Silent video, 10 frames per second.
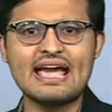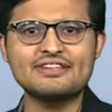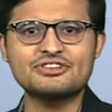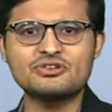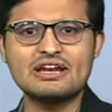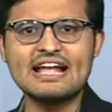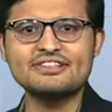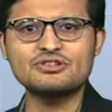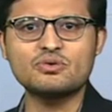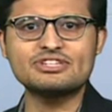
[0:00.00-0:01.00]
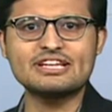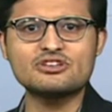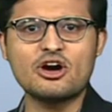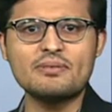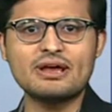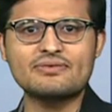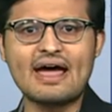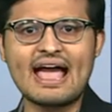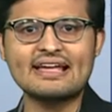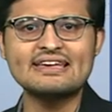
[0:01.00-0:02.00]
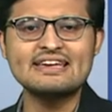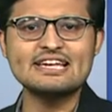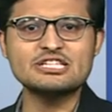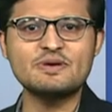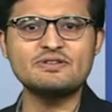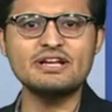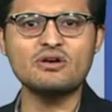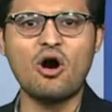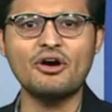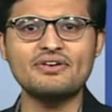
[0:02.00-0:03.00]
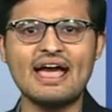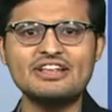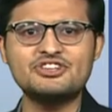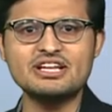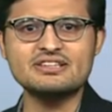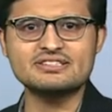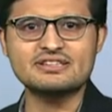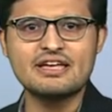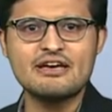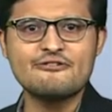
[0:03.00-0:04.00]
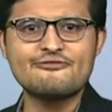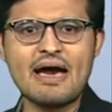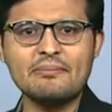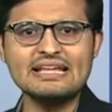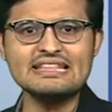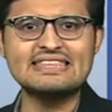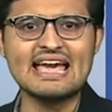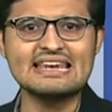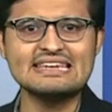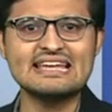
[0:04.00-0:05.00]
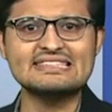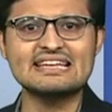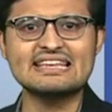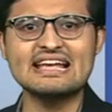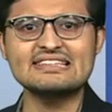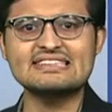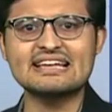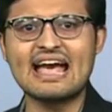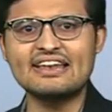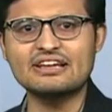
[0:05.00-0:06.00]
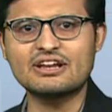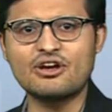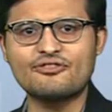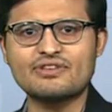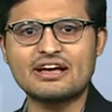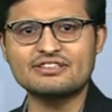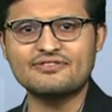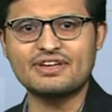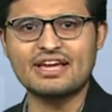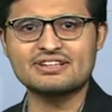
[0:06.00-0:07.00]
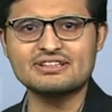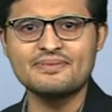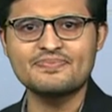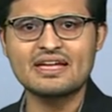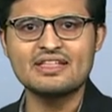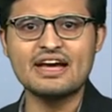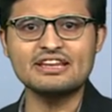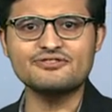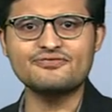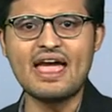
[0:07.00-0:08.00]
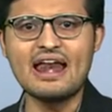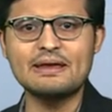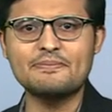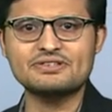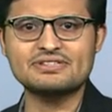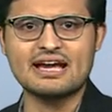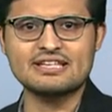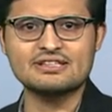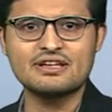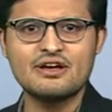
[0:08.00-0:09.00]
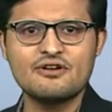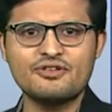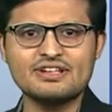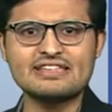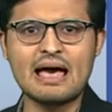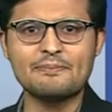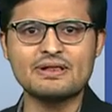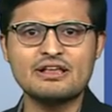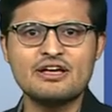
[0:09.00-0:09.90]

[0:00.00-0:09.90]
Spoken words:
as it relates to a taxonomic rank, is between order and genus. Family then designates a category of classification that is fairly precise. For example,